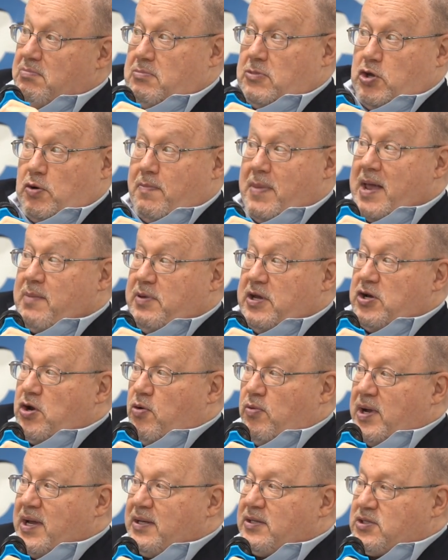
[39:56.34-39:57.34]
there may be
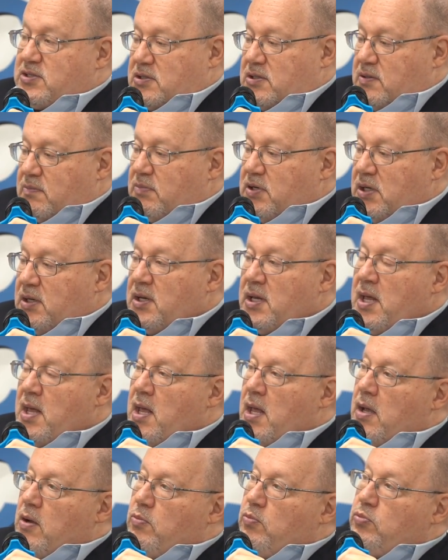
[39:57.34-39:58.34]
no answer, but
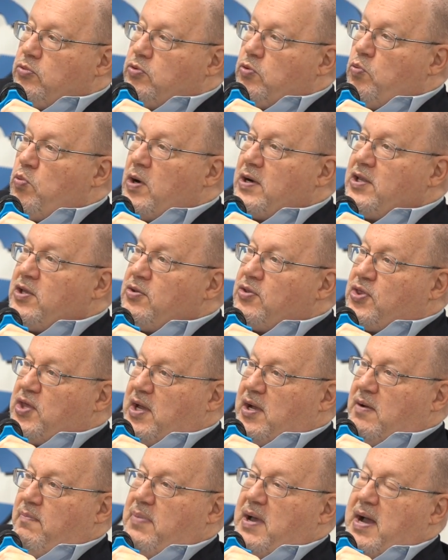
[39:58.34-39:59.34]
what do you
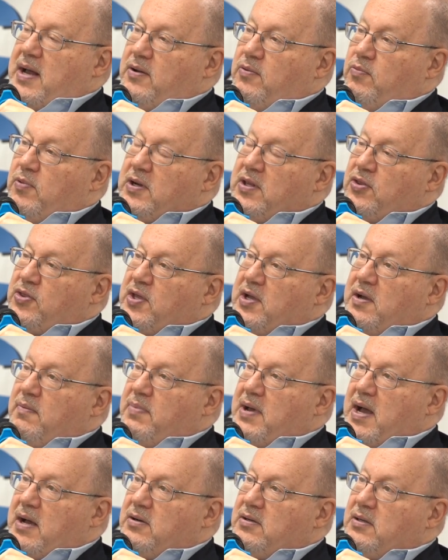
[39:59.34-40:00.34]
think about it? What do you think
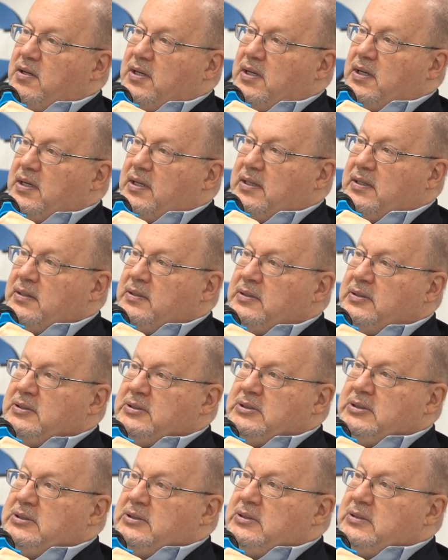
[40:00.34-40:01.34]
about
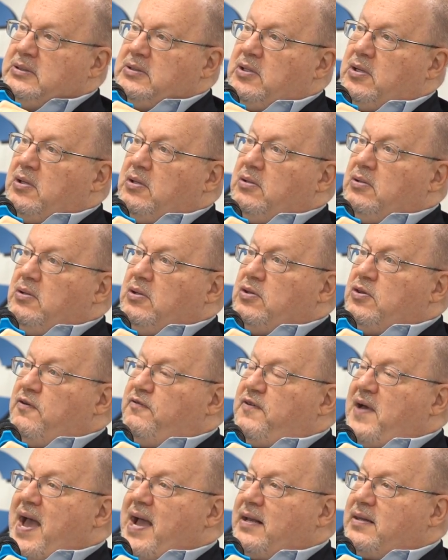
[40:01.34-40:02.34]
the
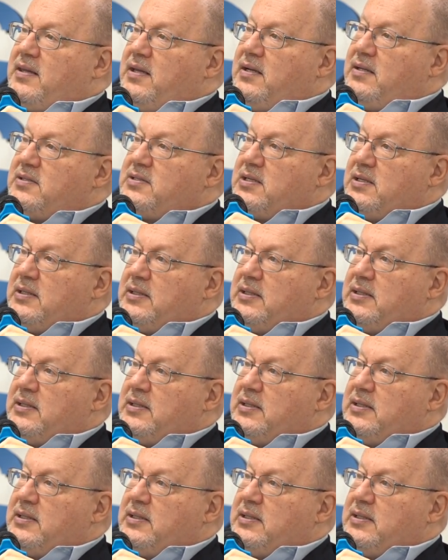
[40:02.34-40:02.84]
fact that